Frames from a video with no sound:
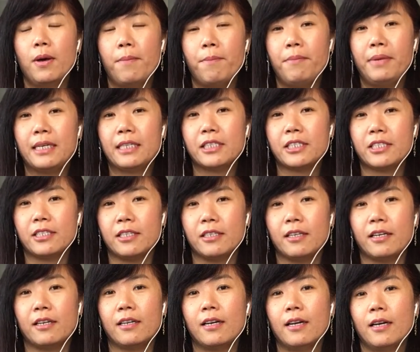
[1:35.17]

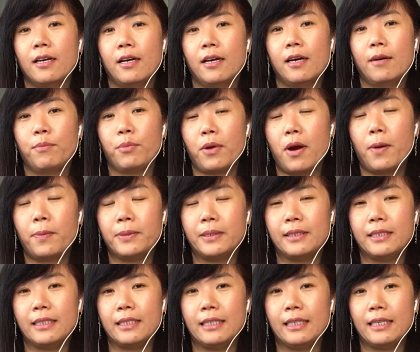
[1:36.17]
mixture
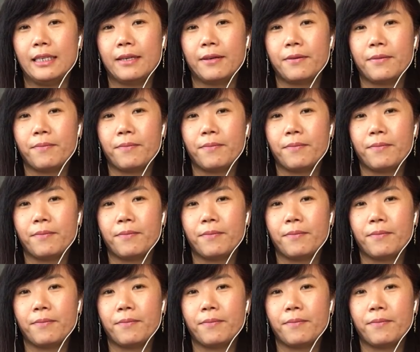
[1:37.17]
property,